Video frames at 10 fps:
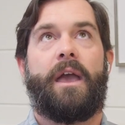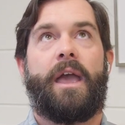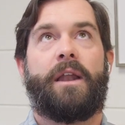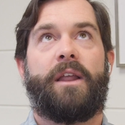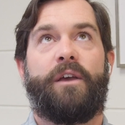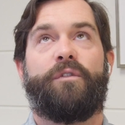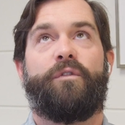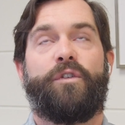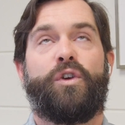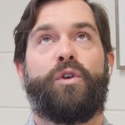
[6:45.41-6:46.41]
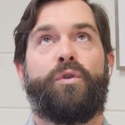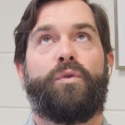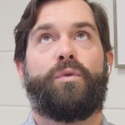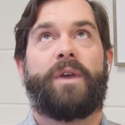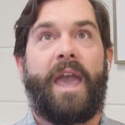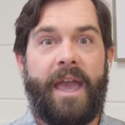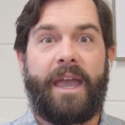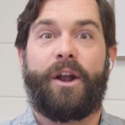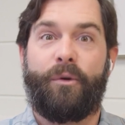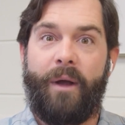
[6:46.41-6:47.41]
And if you
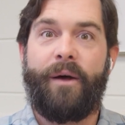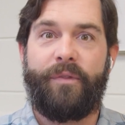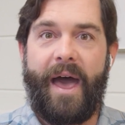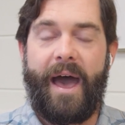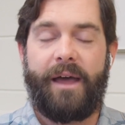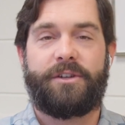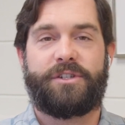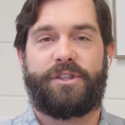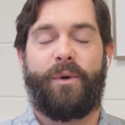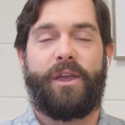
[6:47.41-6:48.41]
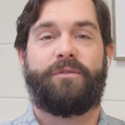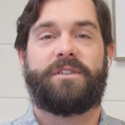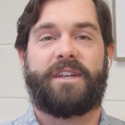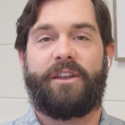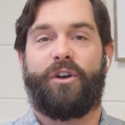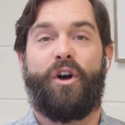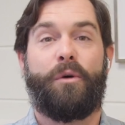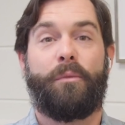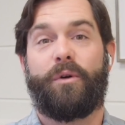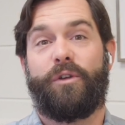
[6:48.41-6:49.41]
can't get around that, just the way you've designed your
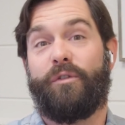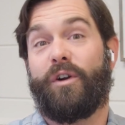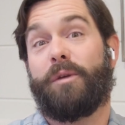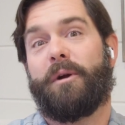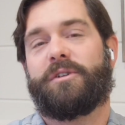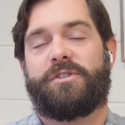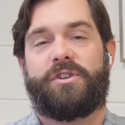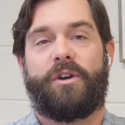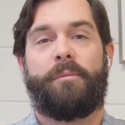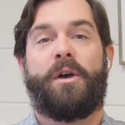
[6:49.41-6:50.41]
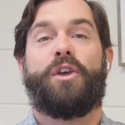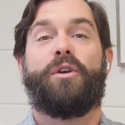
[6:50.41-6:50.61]
home or you've already purchased your home,